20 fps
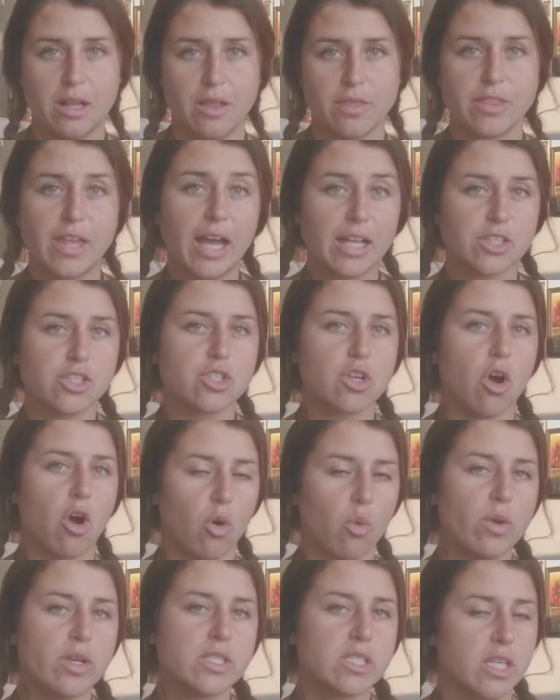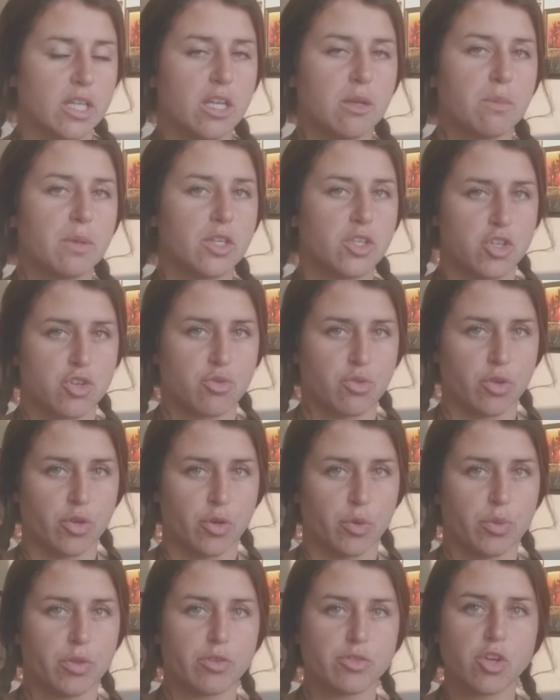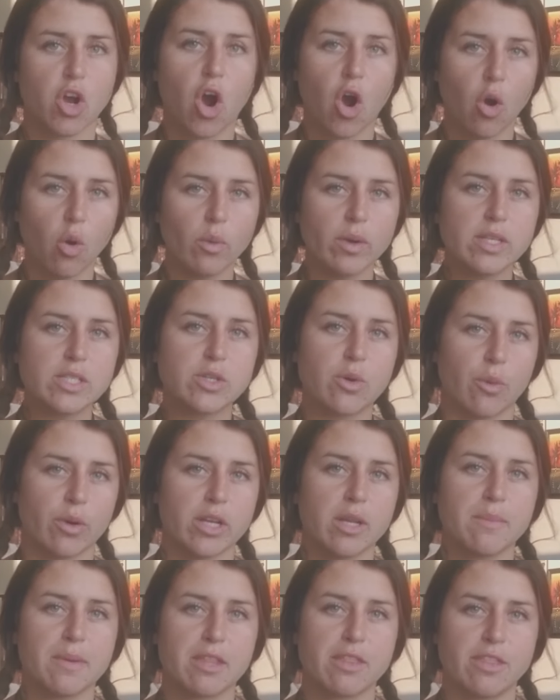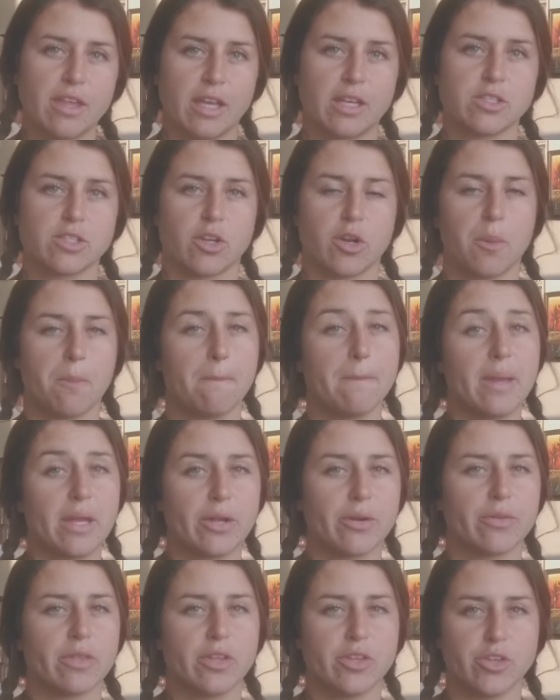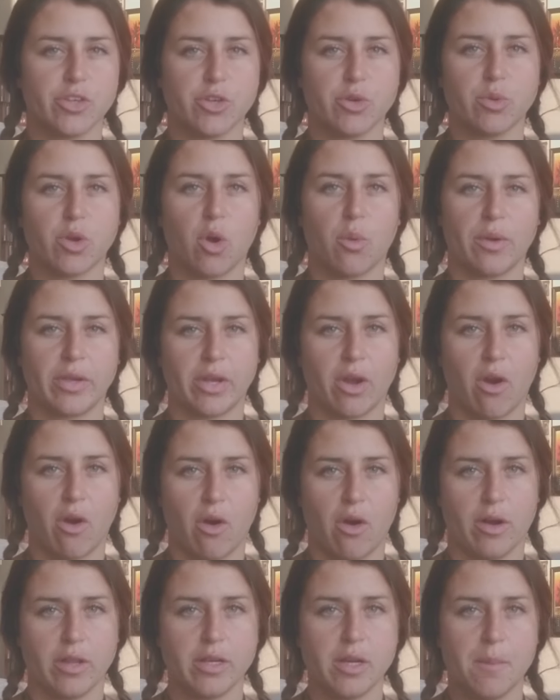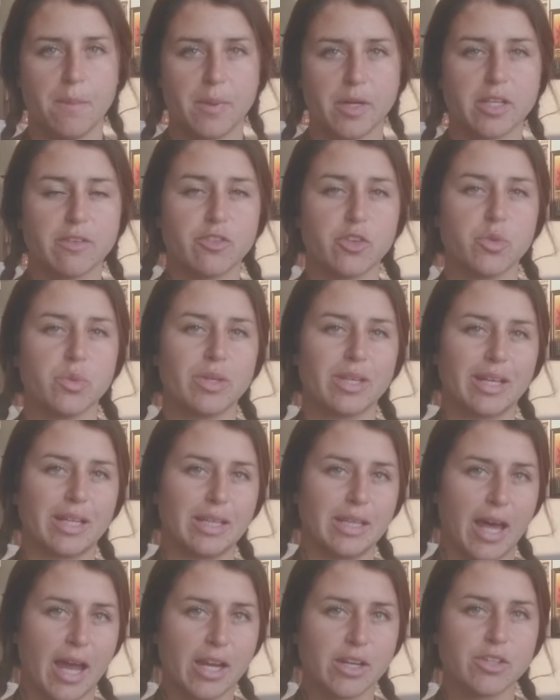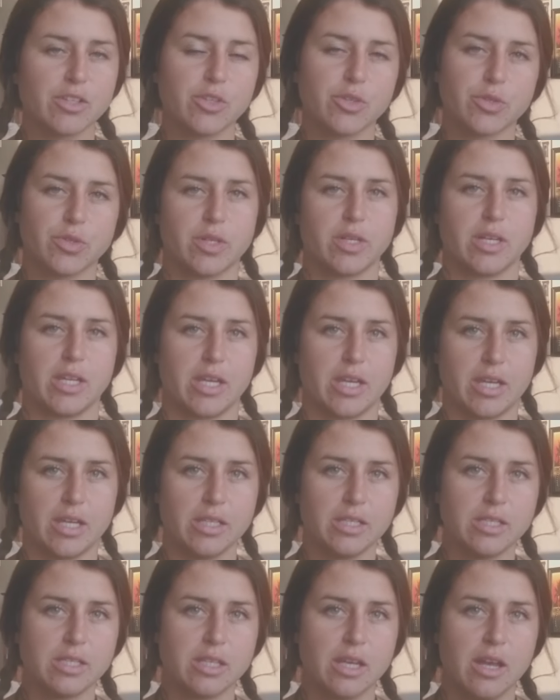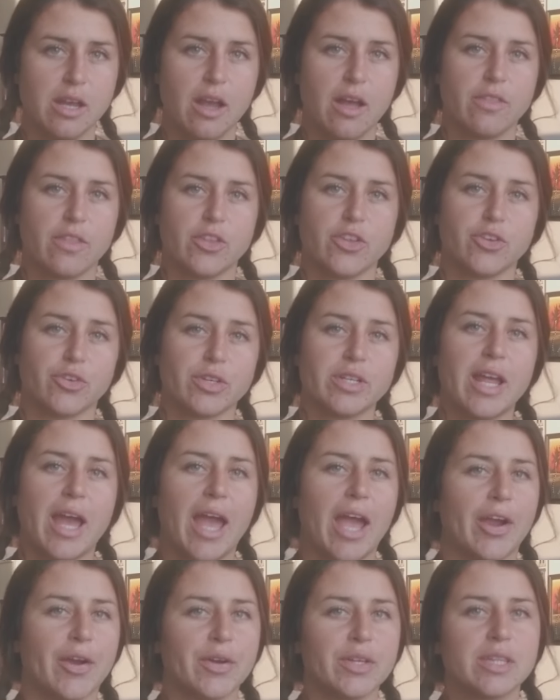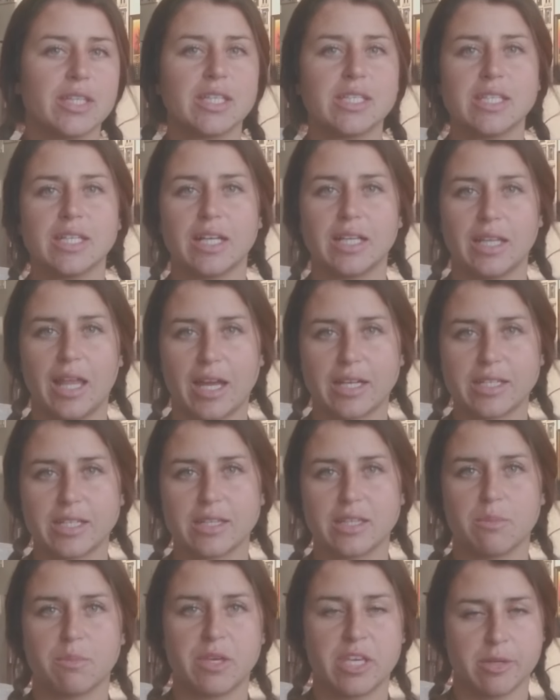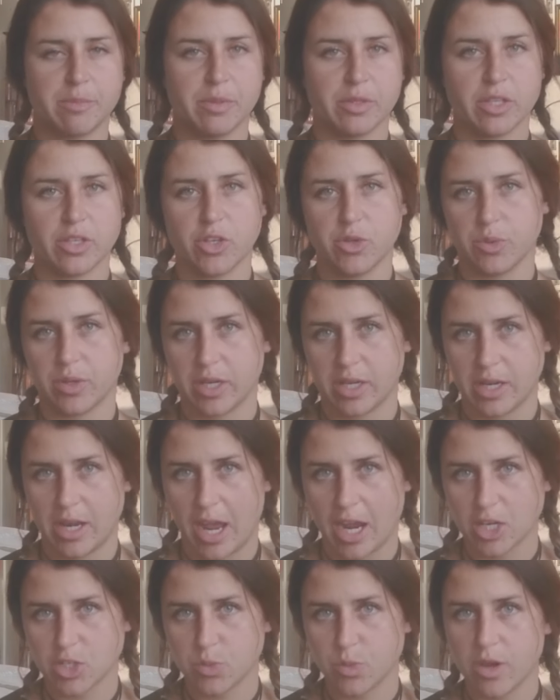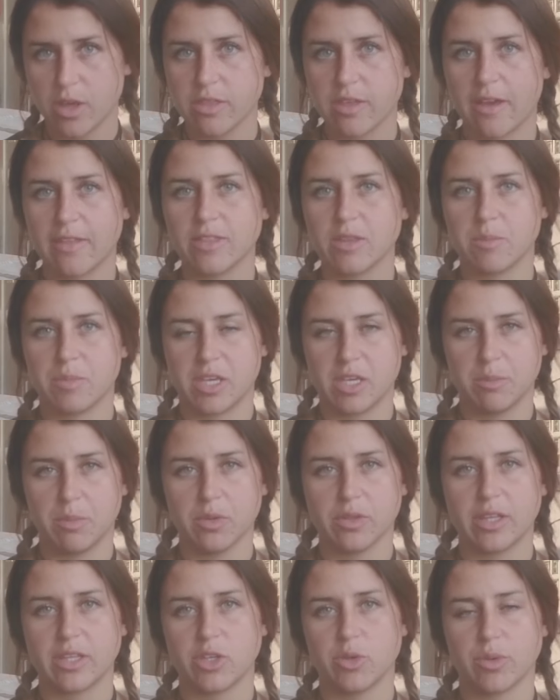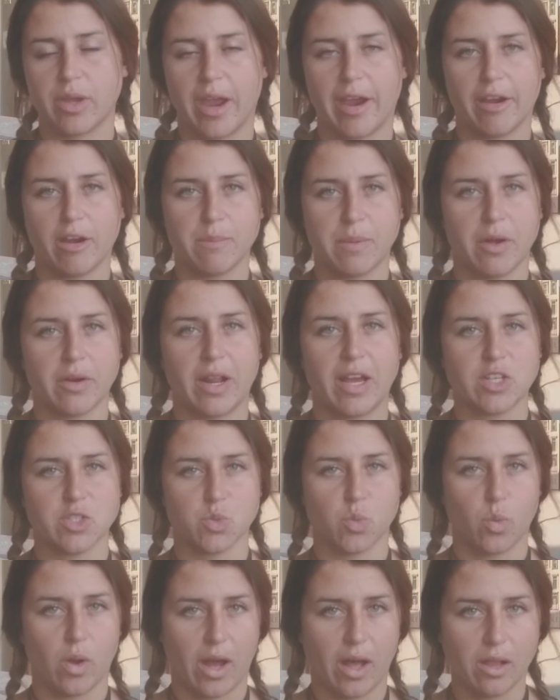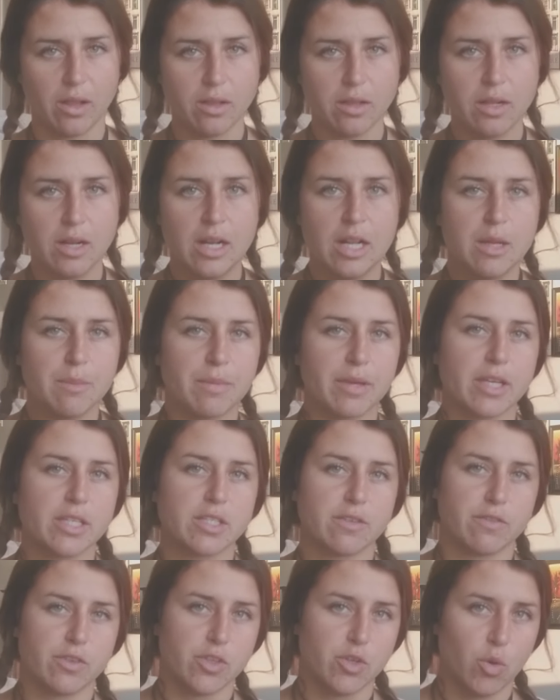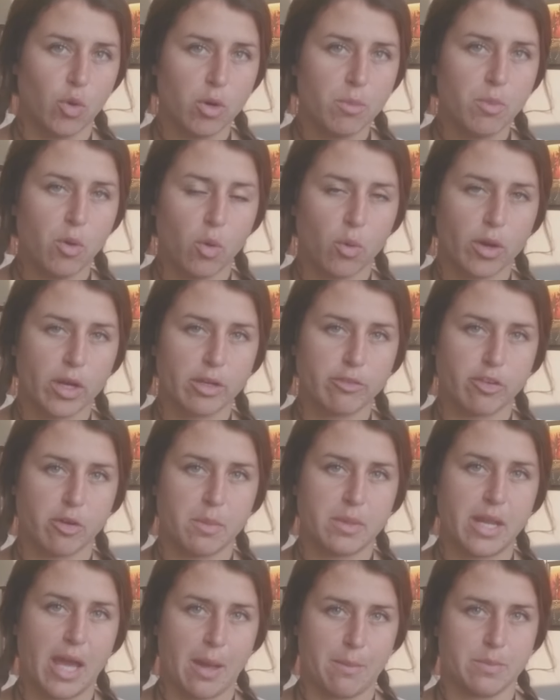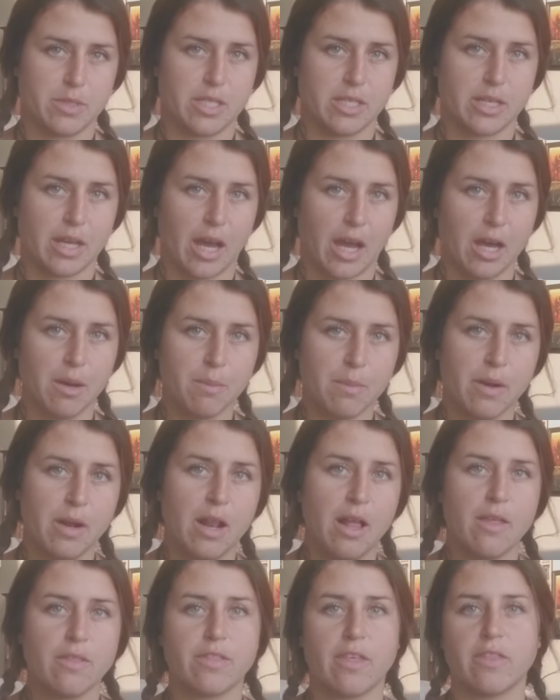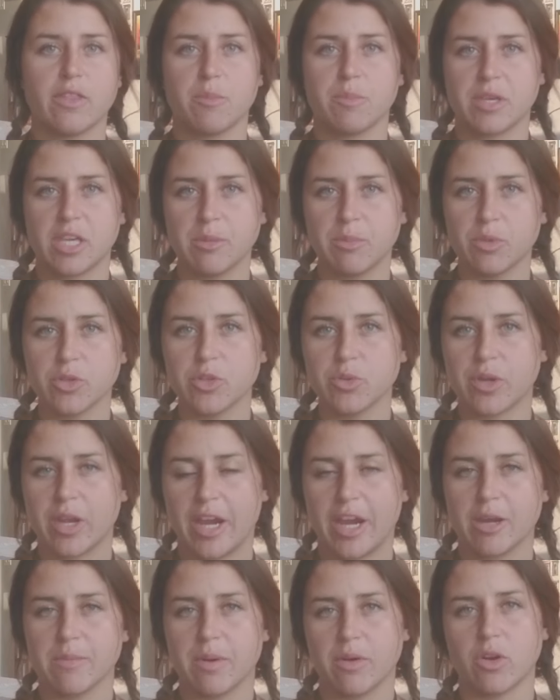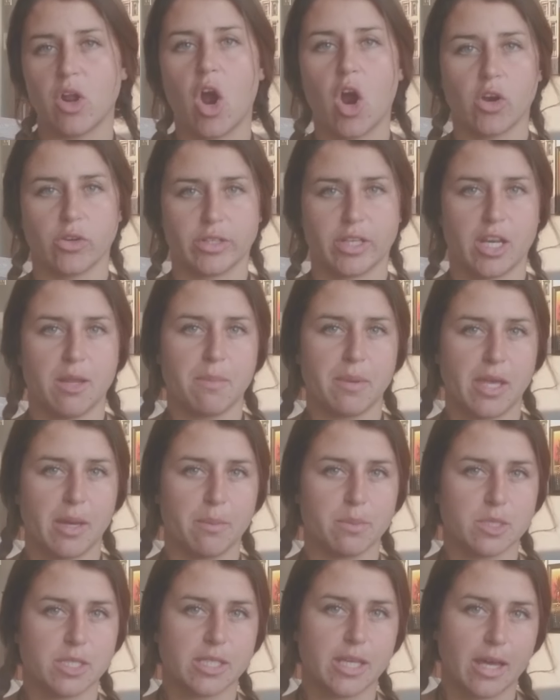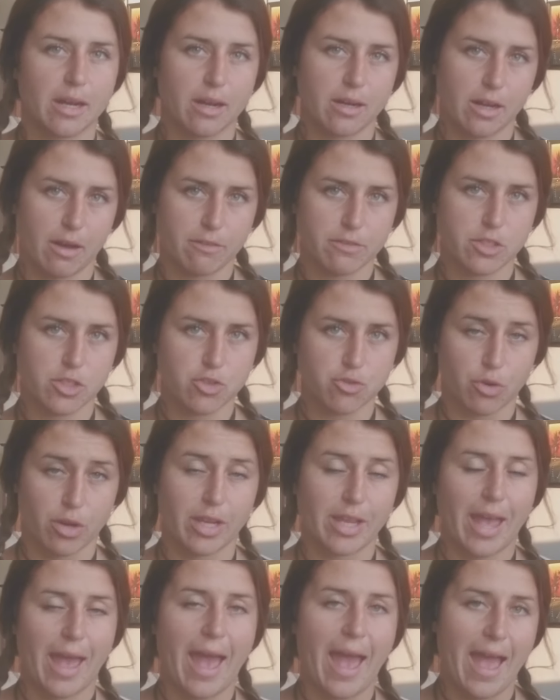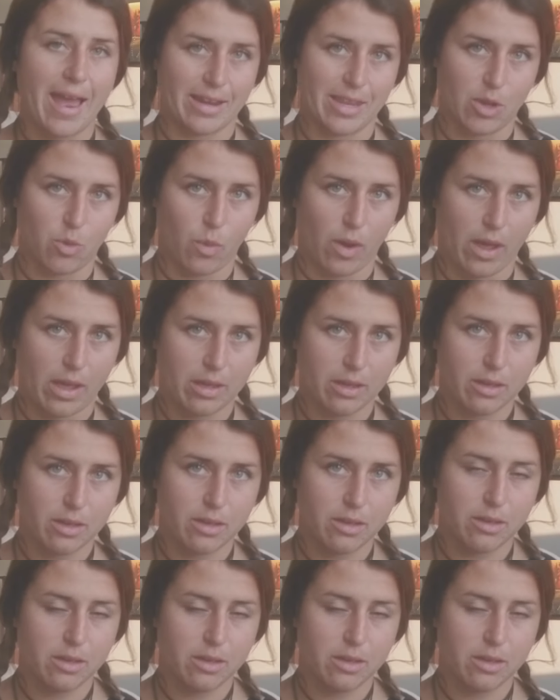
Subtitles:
That's always going to be true. There's always going to be things that are bigger than you going on. But if you neglect your needs, then you're inherently neglecting the people that you connect with and the people that you care about as well. Because if you're pouring from an empty cup, then the people you care about aren't going to be able to get enough to drink anyway.